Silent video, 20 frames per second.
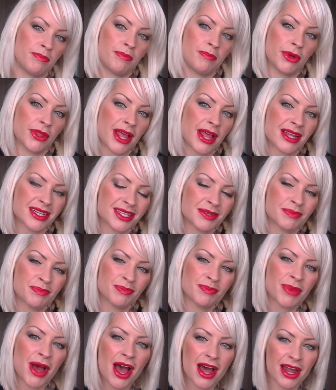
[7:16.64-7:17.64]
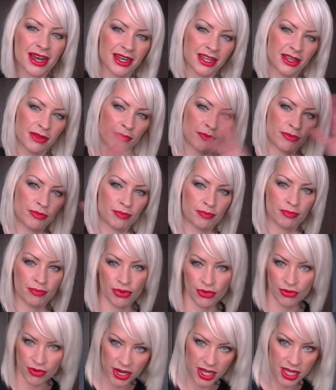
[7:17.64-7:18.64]
but that's partly
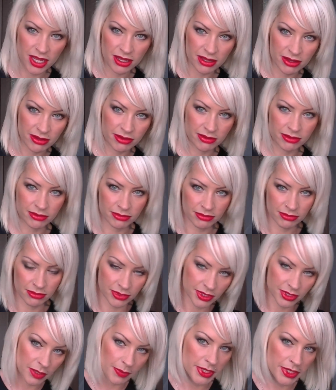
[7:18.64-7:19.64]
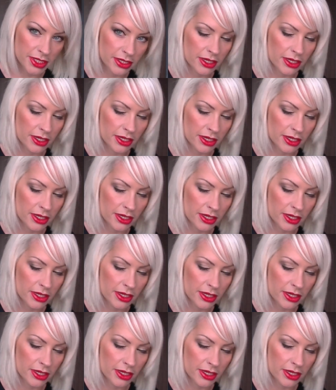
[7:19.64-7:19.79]
pre-tummy